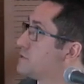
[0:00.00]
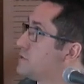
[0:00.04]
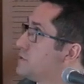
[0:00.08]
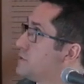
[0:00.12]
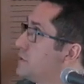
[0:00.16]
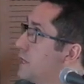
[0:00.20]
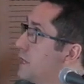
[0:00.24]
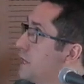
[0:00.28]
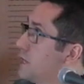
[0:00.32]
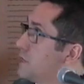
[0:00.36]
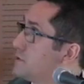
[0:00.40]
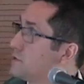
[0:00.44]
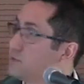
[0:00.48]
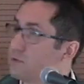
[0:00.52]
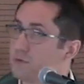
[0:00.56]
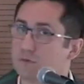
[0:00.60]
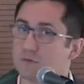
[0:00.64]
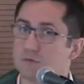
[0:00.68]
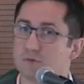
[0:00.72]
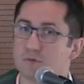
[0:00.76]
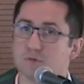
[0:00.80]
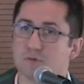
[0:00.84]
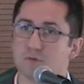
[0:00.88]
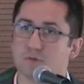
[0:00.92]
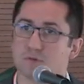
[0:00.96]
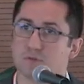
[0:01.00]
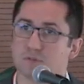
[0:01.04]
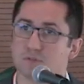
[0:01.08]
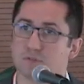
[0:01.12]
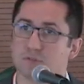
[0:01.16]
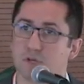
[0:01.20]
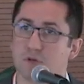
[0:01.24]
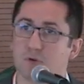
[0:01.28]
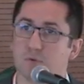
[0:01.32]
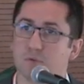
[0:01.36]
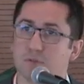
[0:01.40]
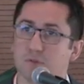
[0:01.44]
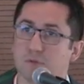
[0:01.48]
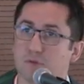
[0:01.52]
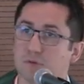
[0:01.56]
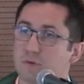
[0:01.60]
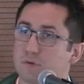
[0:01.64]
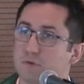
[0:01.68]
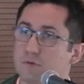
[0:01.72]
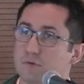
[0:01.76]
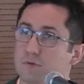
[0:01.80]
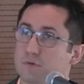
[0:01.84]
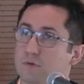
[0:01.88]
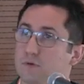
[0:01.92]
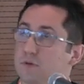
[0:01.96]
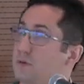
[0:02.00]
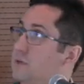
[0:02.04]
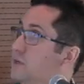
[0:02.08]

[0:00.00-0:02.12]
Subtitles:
today to share with you